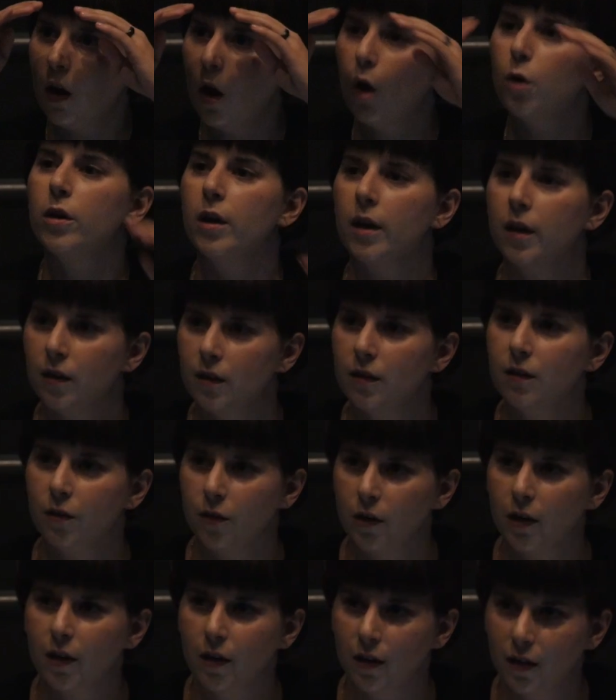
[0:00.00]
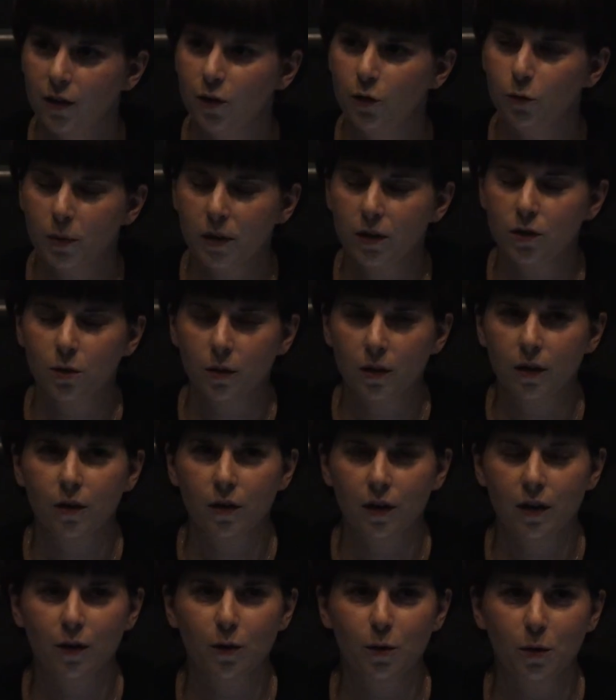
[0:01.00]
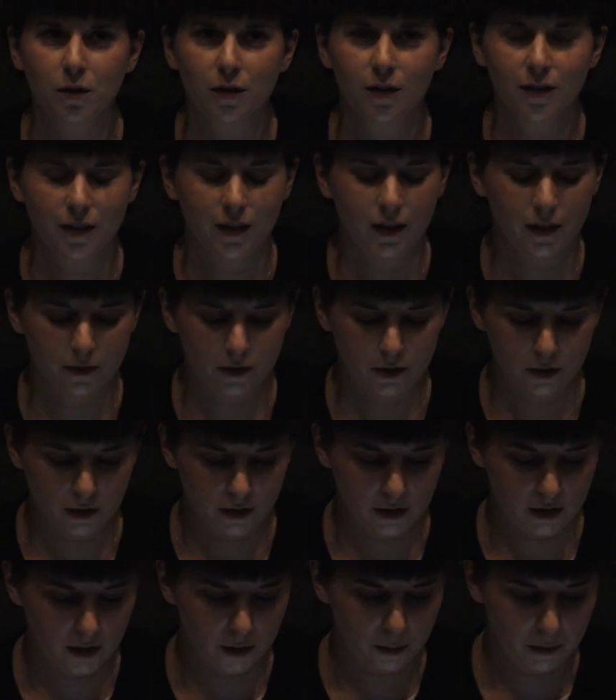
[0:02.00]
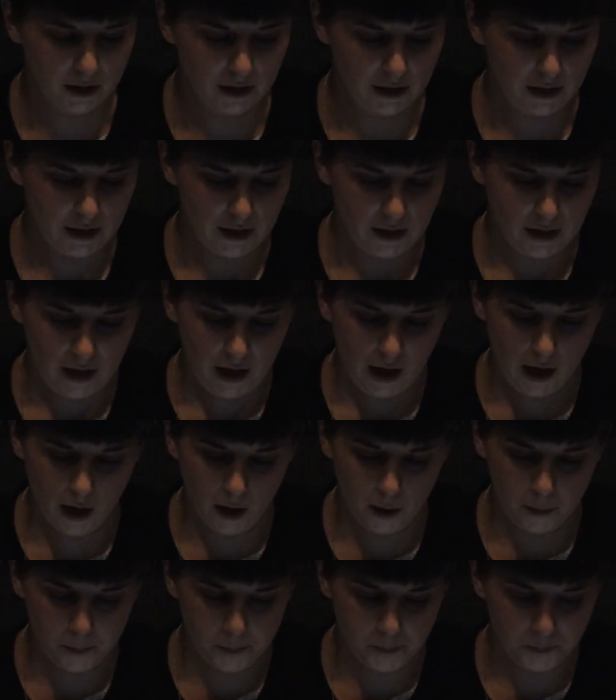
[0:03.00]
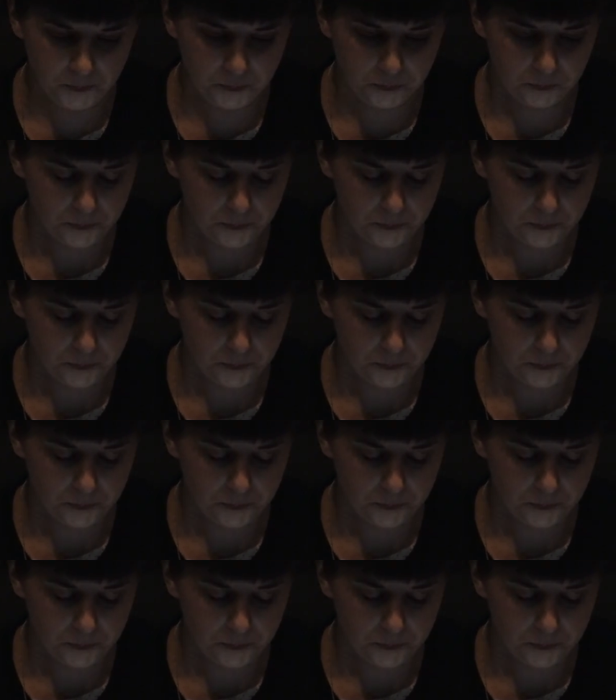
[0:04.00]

Okay. You've been to it. Okay, cool. I'll have to look it up.